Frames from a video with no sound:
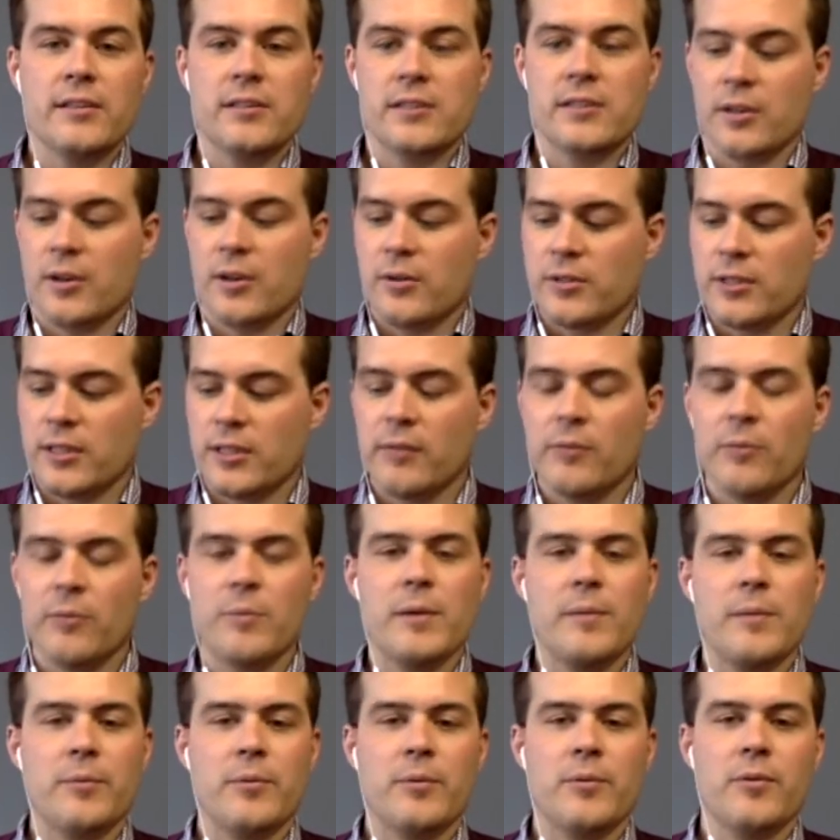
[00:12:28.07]
negotiating with
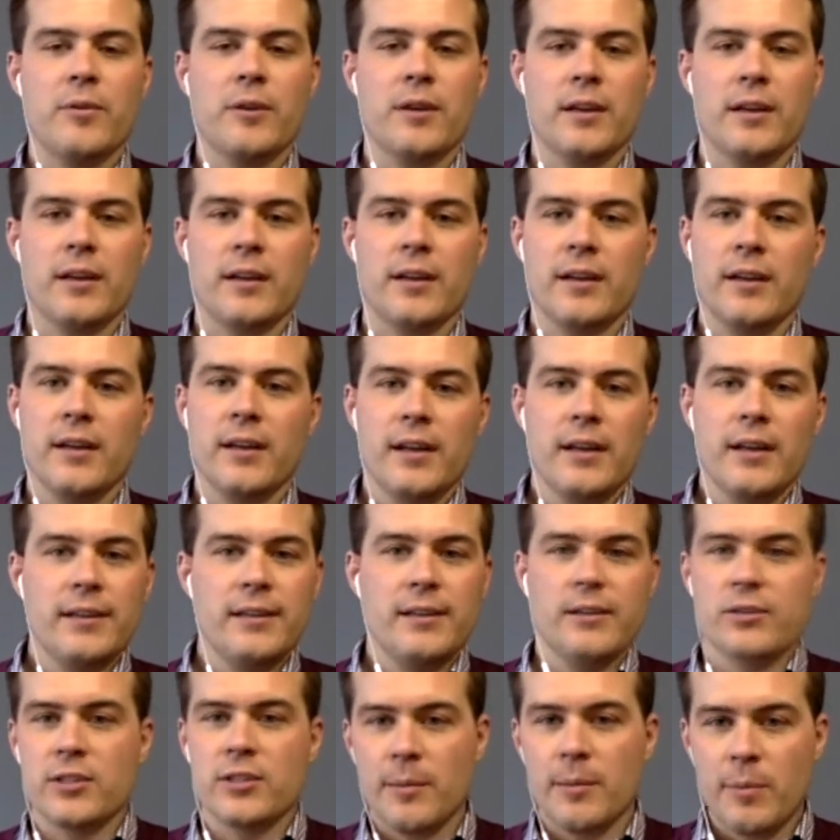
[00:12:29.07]
people who are going to
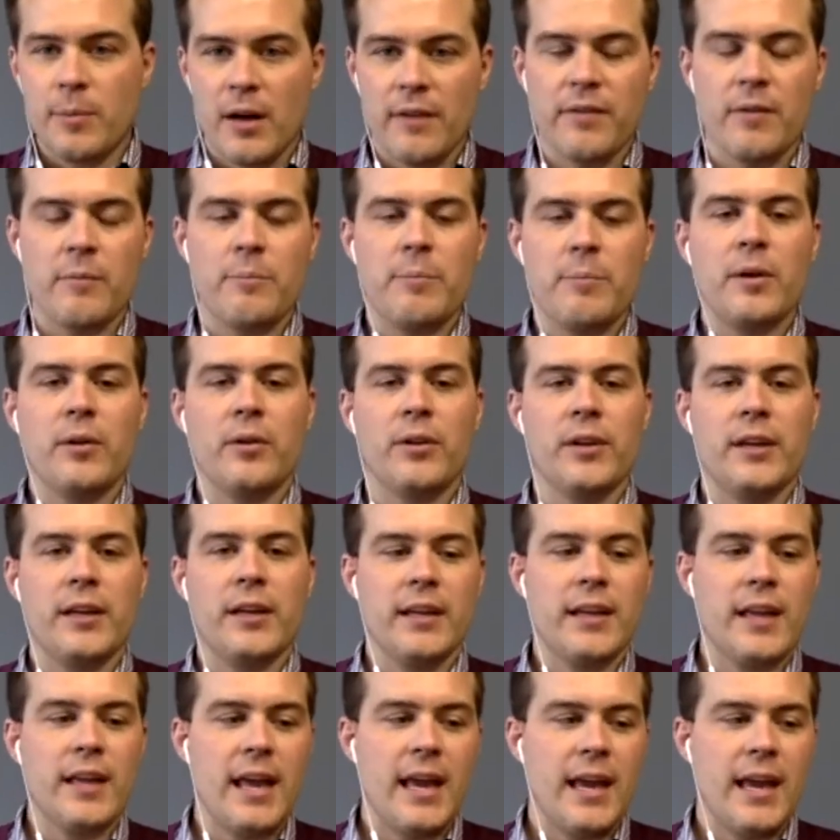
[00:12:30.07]
jump off a building,